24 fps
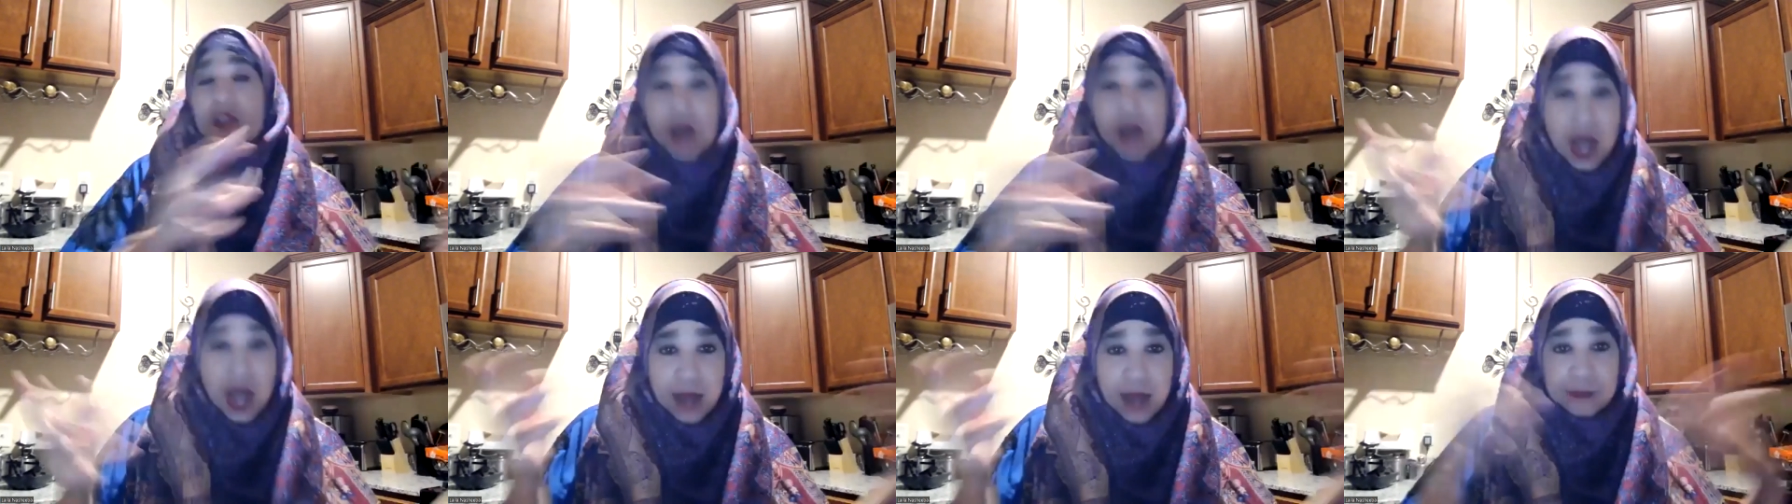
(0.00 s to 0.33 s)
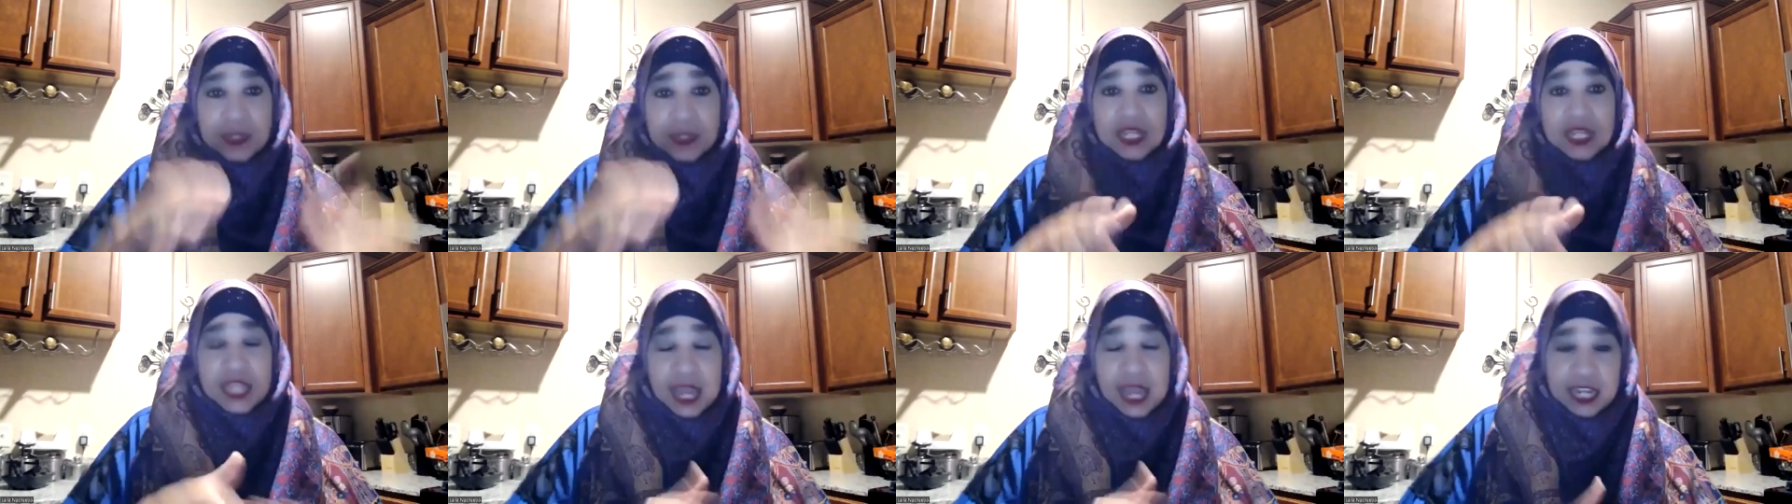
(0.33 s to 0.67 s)

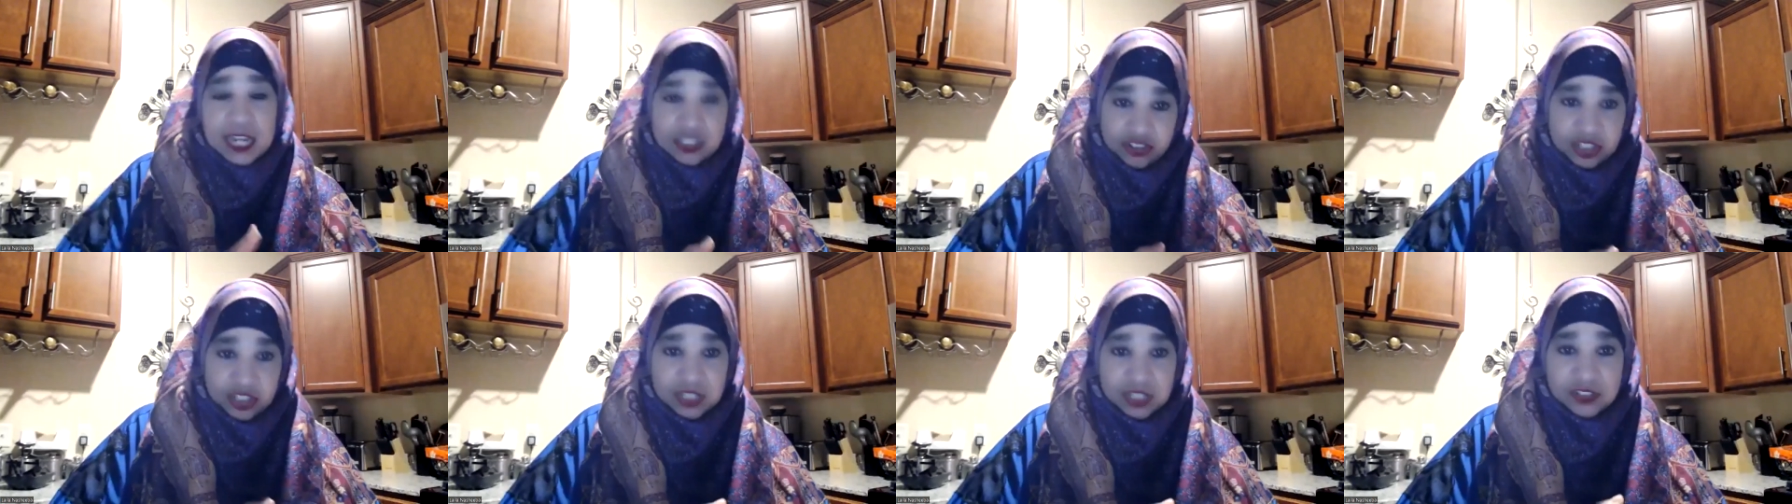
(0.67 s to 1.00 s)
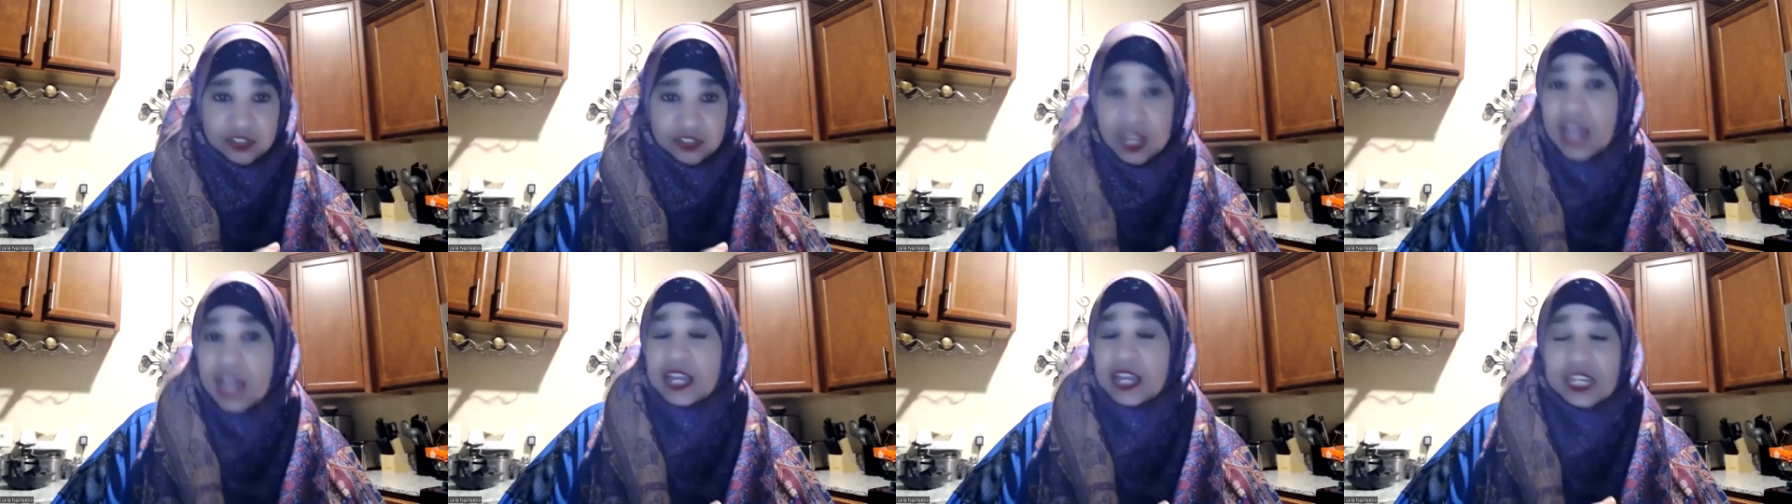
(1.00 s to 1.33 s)

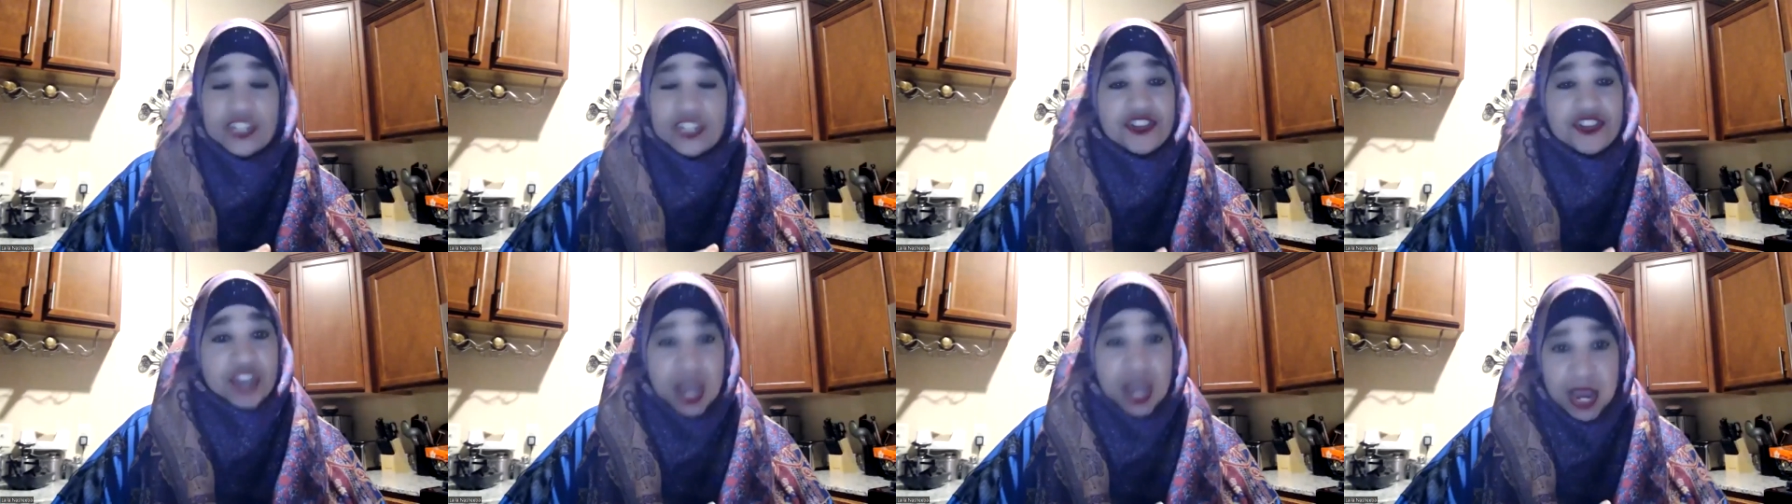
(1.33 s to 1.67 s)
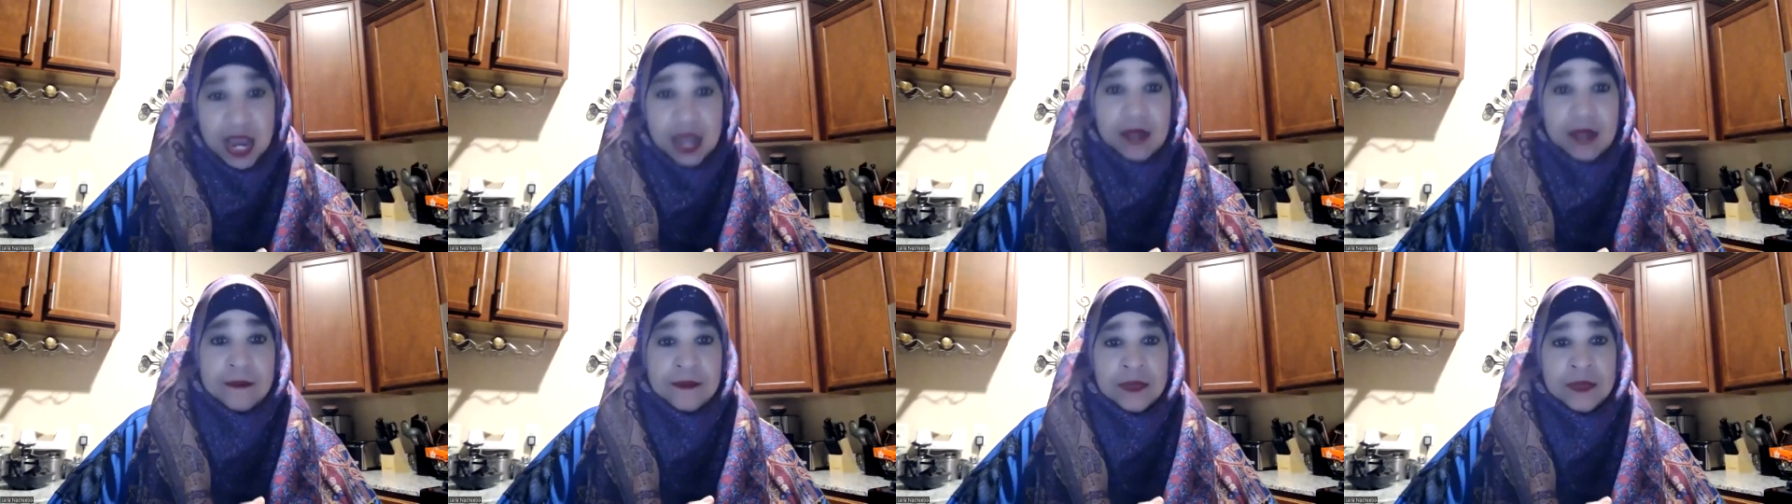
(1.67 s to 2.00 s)
obligations that
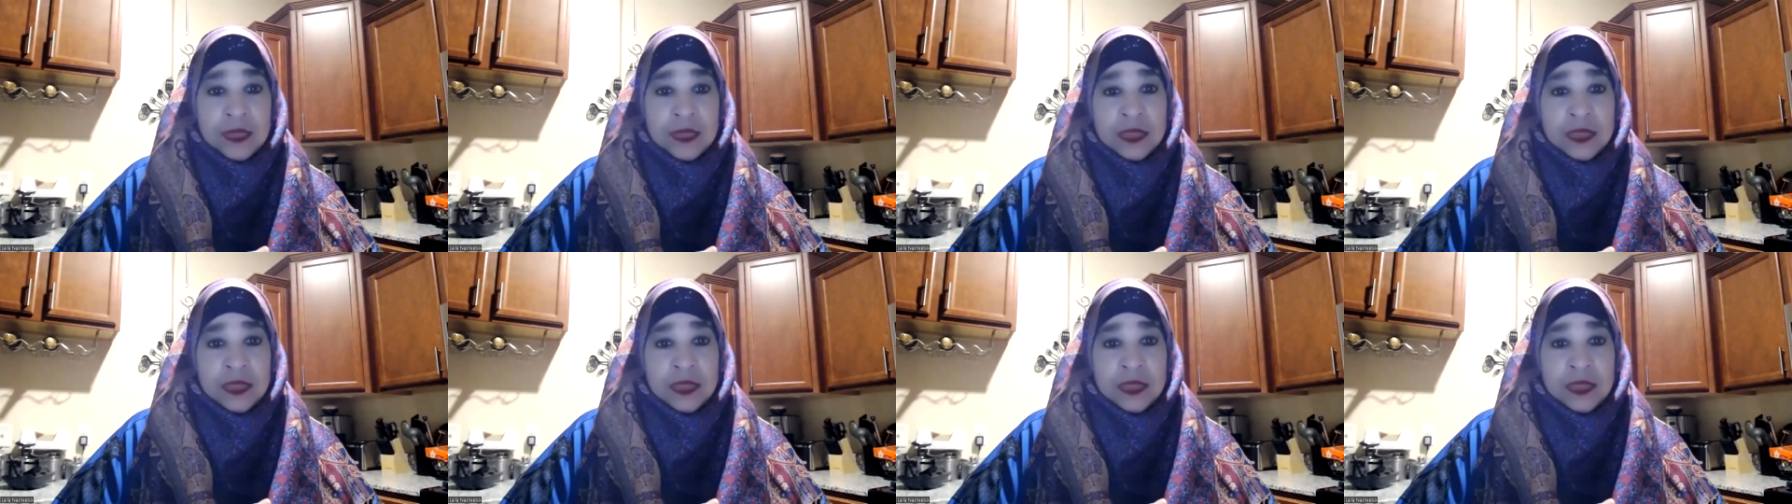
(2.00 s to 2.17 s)
hijab.